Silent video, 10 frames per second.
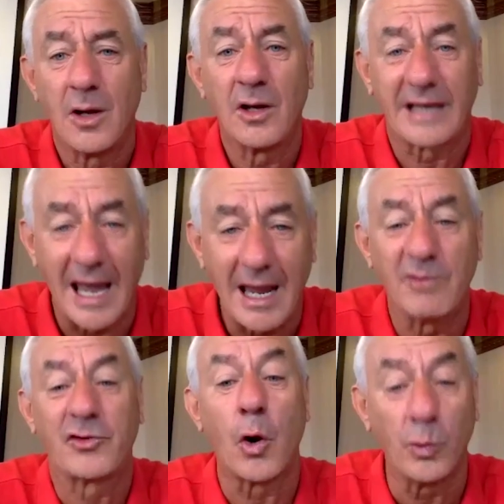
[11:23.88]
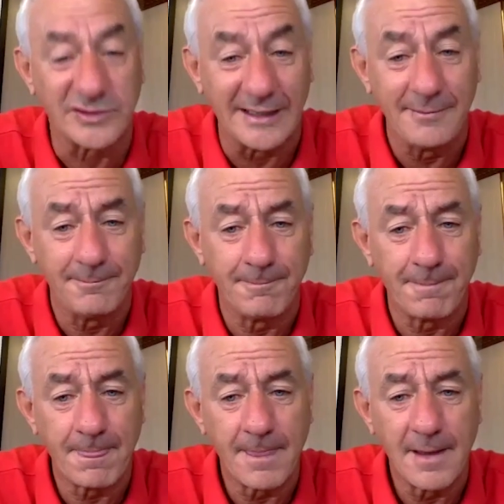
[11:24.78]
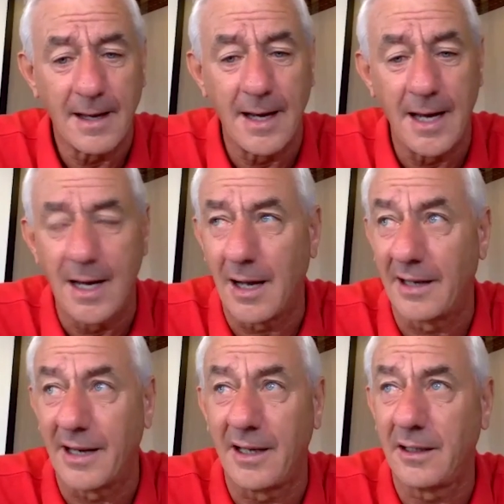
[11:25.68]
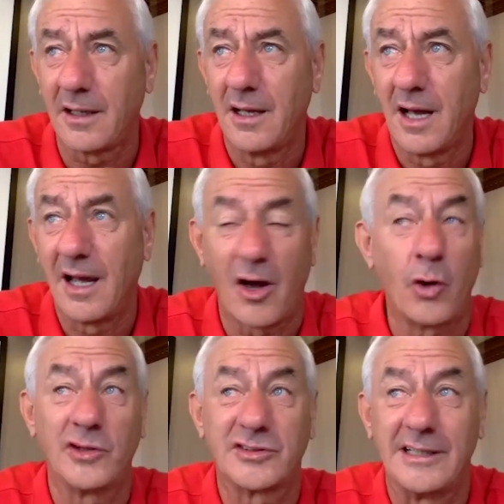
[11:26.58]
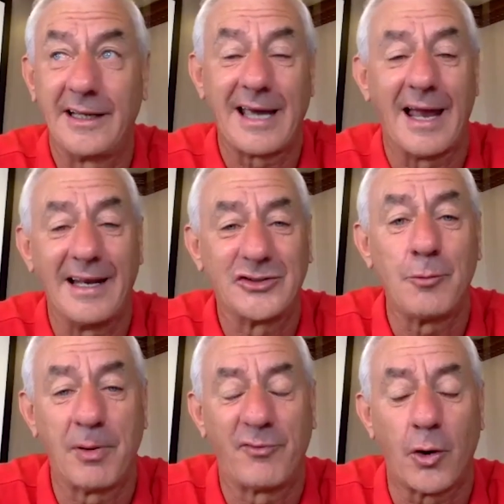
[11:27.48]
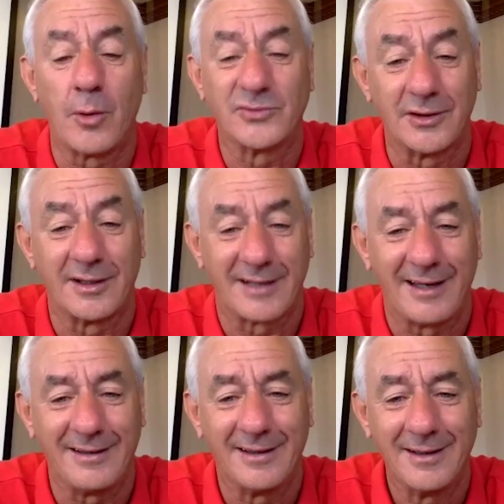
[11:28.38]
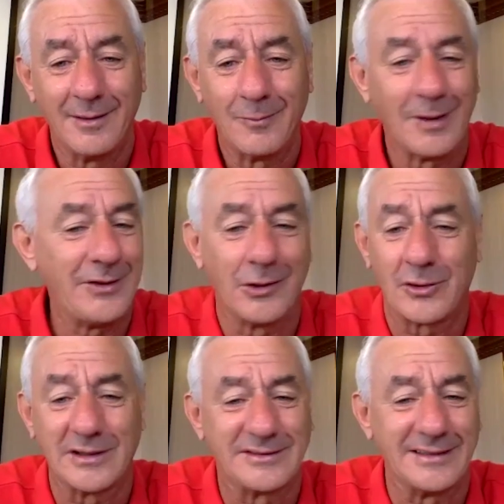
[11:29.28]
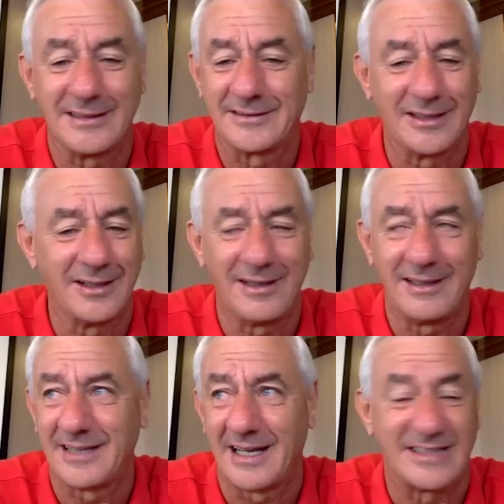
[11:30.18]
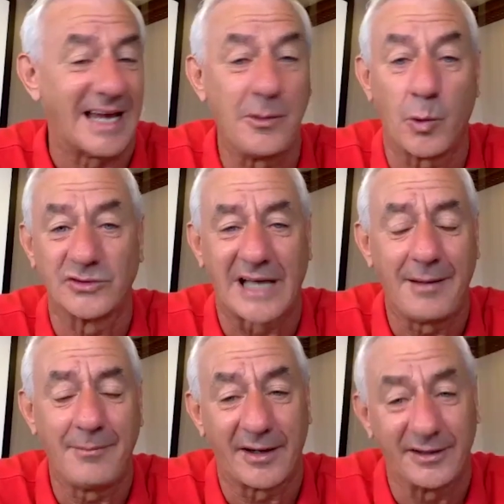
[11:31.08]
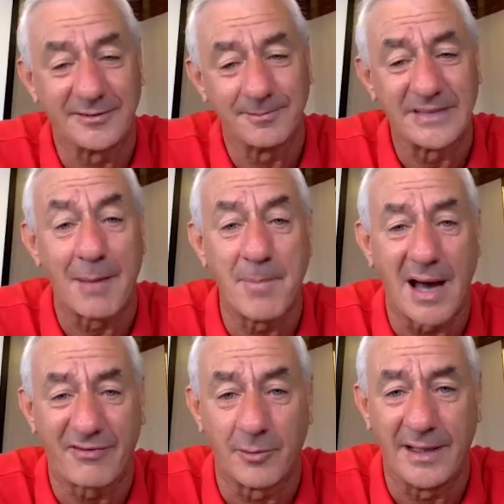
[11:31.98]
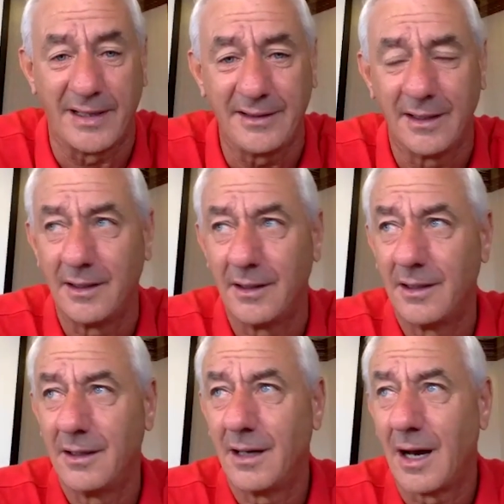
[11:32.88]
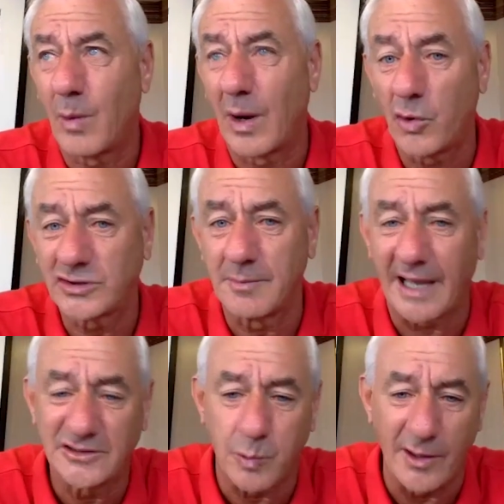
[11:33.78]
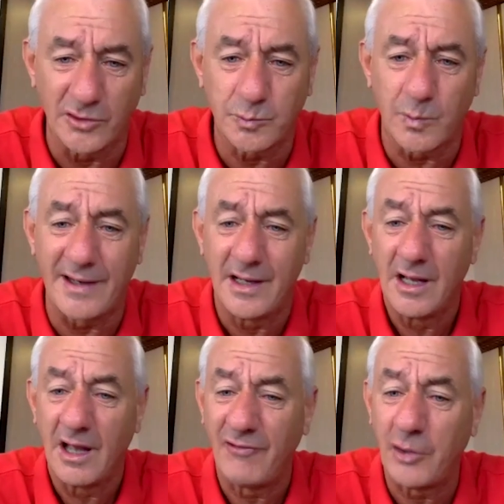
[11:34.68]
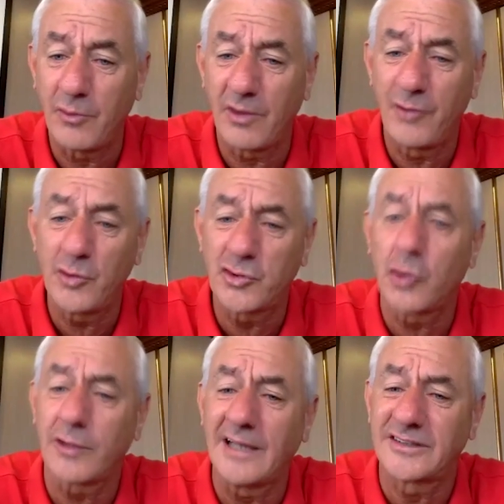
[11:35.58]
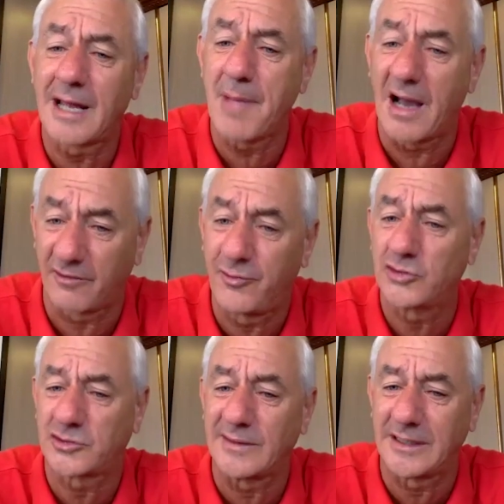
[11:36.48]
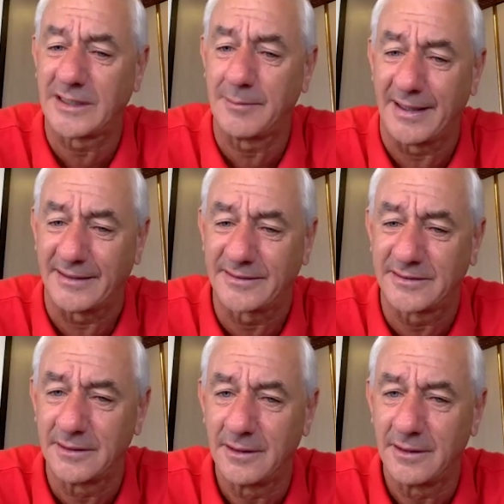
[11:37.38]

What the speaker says: game with goals in. And I honestly, again, it's who performs on the day. When you look at it, it's anyone's game, that is. Denmark, for me, I watched them against Wales. If you scored against Denmark the first 20 minutes,